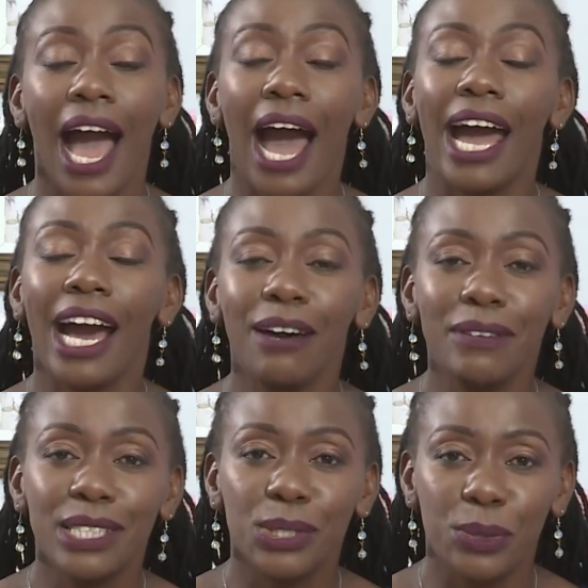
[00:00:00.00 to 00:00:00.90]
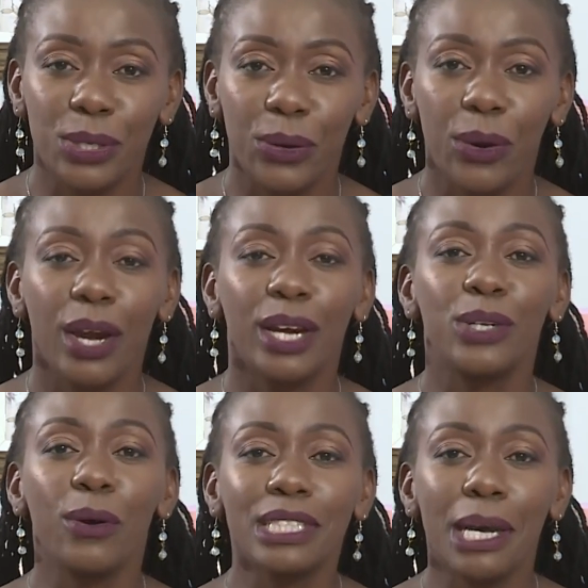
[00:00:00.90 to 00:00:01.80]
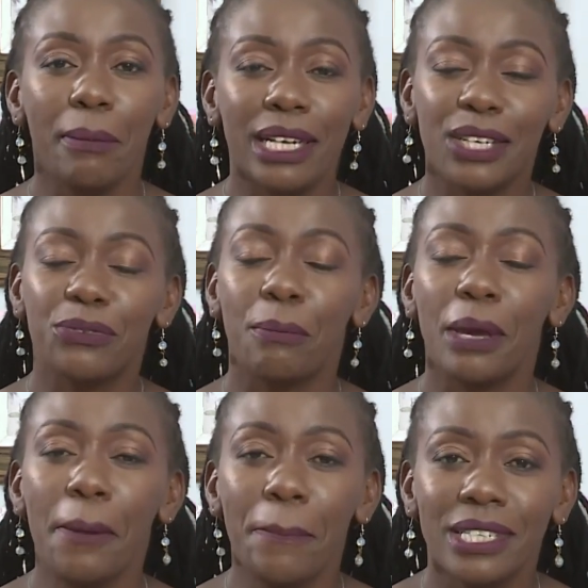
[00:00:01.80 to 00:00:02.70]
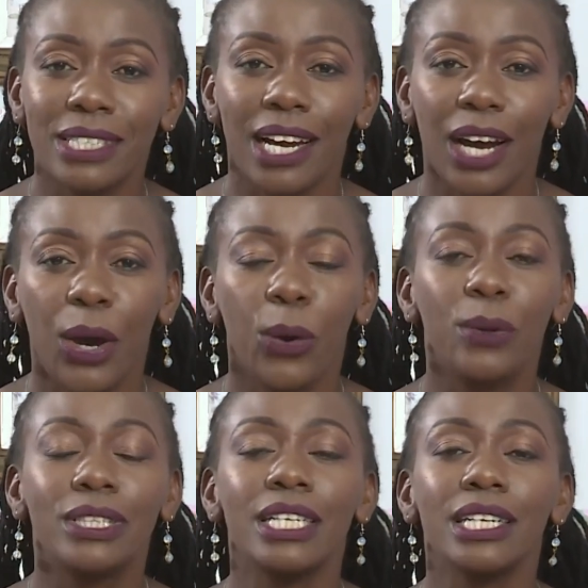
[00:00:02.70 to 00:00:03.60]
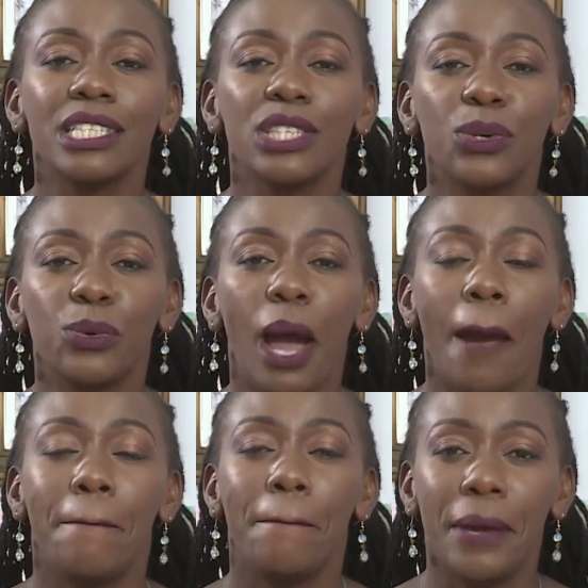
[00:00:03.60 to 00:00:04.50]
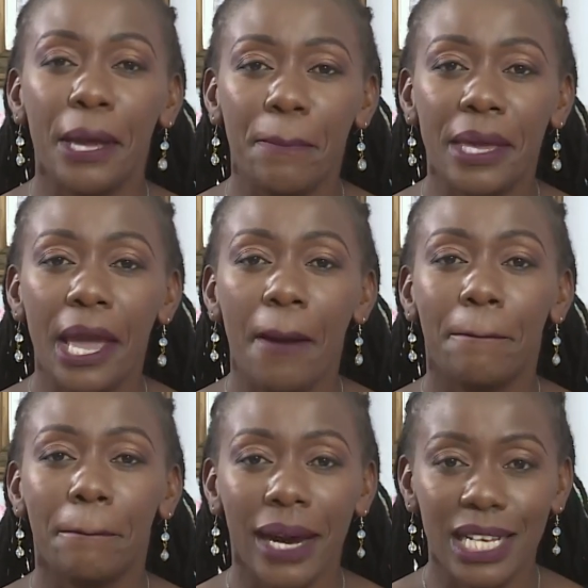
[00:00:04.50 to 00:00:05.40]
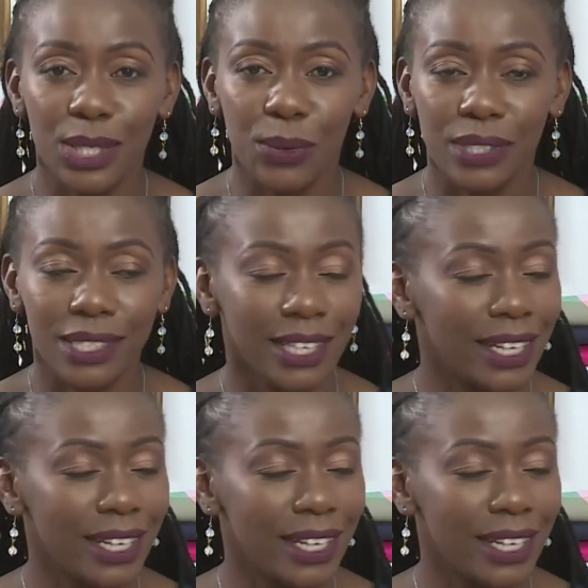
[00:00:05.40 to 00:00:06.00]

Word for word: I have in studio Dr. Mate from MP Shah who will take us through baby milestones.